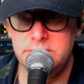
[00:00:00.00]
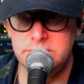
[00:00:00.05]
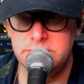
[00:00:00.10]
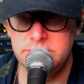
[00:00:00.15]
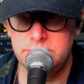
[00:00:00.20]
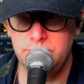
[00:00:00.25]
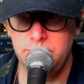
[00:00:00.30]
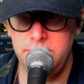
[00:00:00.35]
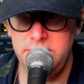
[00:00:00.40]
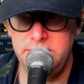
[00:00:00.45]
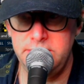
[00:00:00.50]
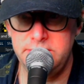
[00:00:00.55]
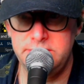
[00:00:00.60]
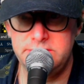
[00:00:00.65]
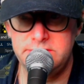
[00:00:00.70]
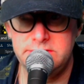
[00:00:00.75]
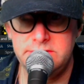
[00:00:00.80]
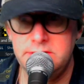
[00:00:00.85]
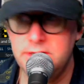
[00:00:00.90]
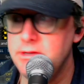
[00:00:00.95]

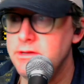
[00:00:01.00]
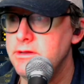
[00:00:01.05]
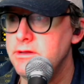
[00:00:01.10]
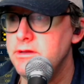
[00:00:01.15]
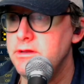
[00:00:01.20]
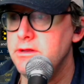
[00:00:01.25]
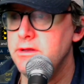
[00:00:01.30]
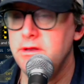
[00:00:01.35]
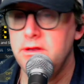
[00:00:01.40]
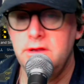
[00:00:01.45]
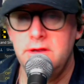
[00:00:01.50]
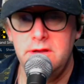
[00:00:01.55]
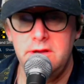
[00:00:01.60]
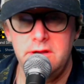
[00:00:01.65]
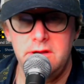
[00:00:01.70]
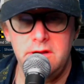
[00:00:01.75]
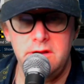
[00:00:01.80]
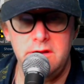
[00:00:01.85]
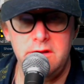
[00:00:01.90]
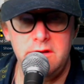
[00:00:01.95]
Tweets.
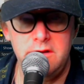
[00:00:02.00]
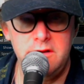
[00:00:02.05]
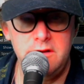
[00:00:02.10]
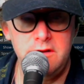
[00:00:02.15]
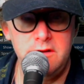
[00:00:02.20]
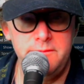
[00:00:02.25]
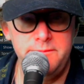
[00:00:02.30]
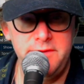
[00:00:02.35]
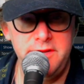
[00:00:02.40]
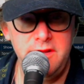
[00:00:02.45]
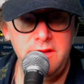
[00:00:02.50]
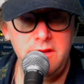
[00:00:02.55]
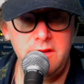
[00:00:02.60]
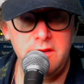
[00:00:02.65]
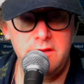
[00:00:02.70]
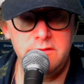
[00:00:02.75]
Yeah,